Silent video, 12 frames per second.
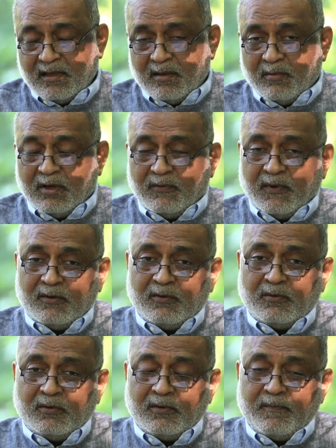But we have
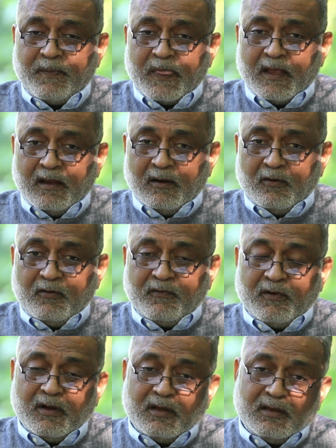to look
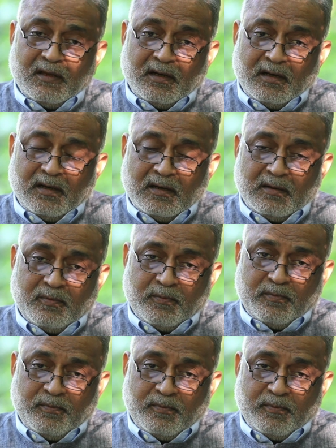for other
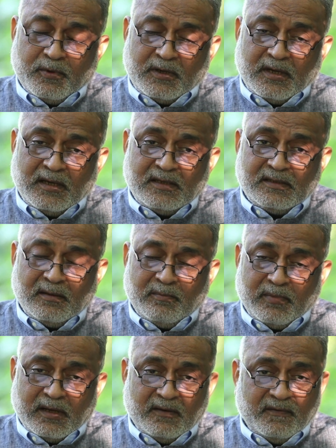potential
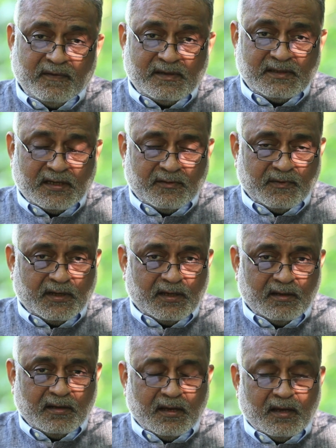benefits that we
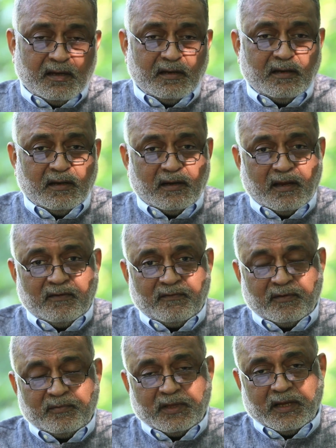can derive
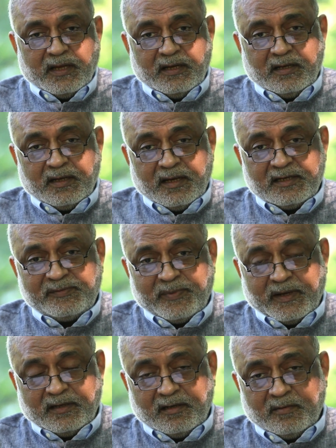from the entire
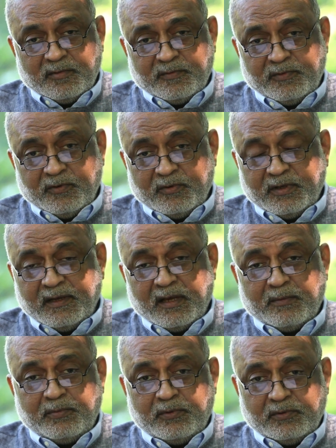spectrum of yogic
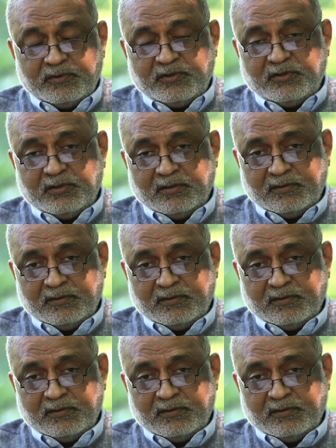approach.